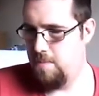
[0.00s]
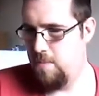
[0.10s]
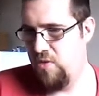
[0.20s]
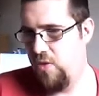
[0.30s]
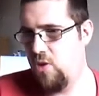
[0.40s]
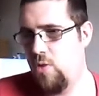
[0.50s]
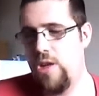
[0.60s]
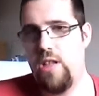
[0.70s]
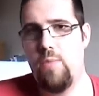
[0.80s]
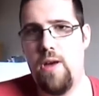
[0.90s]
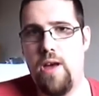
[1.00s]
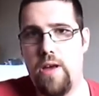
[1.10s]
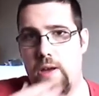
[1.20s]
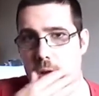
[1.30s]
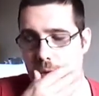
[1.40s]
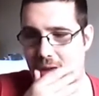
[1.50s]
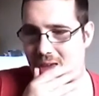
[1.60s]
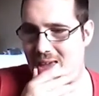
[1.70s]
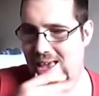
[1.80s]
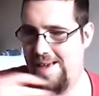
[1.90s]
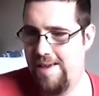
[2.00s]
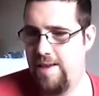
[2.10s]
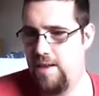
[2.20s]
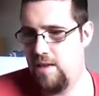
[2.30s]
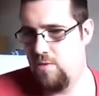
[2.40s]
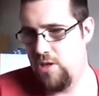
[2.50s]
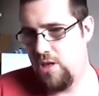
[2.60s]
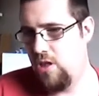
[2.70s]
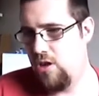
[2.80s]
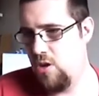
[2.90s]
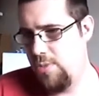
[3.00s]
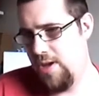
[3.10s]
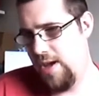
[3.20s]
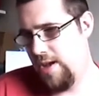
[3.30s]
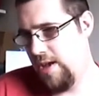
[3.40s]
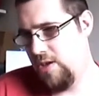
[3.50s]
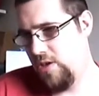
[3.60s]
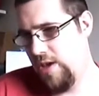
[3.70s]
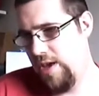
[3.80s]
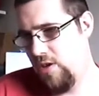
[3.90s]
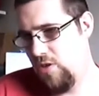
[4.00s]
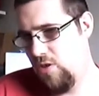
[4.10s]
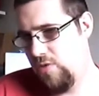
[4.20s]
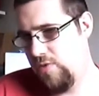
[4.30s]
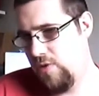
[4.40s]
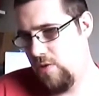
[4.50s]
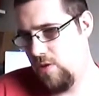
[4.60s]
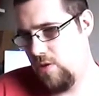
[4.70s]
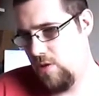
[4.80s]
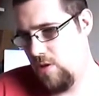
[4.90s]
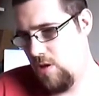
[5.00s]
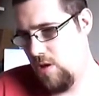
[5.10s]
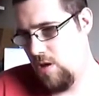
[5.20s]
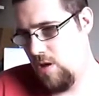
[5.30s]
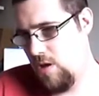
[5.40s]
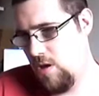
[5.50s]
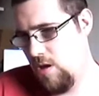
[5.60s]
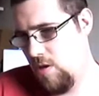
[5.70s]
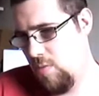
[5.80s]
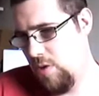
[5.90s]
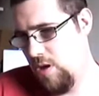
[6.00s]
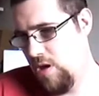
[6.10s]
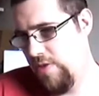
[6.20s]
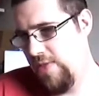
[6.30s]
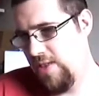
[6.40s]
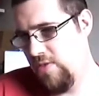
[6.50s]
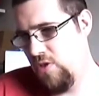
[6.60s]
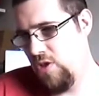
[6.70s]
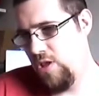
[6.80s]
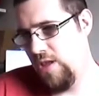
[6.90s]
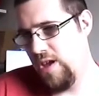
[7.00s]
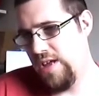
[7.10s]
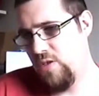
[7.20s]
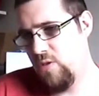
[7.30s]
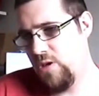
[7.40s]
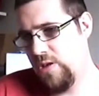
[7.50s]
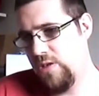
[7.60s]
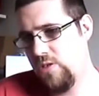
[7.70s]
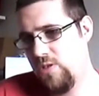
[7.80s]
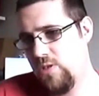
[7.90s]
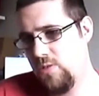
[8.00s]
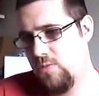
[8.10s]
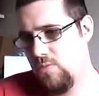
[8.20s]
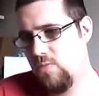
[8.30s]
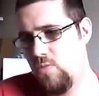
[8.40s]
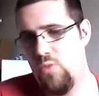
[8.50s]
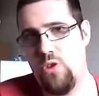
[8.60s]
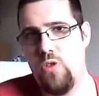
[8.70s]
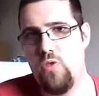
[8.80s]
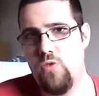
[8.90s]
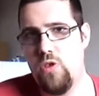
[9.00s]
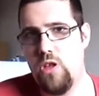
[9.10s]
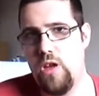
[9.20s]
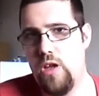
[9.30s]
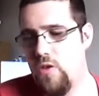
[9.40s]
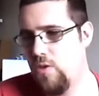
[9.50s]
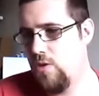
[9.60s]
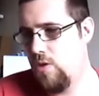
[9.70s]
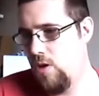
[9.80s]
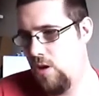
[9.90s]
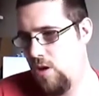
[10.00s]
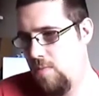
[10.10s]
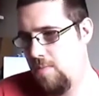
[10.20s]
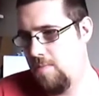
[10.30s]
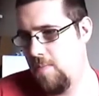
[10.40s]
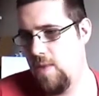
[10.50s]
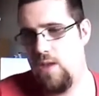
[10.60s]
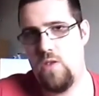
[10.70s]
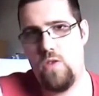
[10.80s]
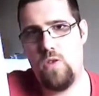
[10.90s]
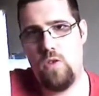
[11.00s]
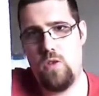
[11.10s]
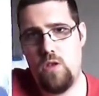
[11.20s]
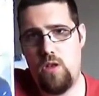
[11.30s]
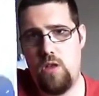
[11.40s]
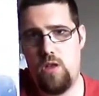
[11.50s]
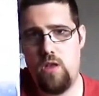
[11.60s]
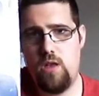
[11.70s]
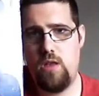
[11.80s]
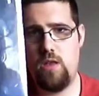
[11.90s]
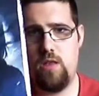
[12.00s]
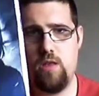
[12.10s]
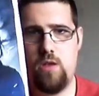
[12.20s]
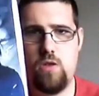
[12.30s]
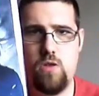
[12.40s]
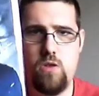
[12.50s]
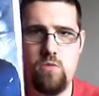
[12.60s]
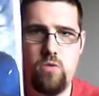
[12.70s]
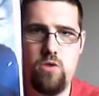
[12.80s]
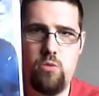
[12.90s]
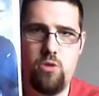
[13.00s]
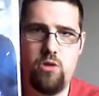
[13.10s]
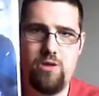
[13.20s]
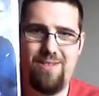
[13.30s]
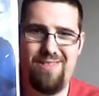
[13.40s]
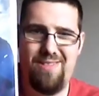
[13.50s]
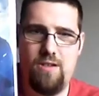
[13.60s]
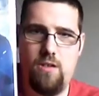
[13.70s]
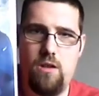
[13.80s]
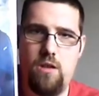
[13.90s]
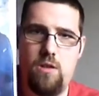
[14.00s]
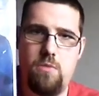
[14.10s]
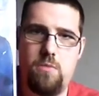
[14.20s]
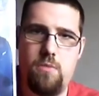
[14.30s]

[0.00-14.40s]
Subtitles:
The third one in the pack was another comic I hadn't actually heard of, but I flicked through it and the artwork is really, really nice. It's this, sorry about the glare.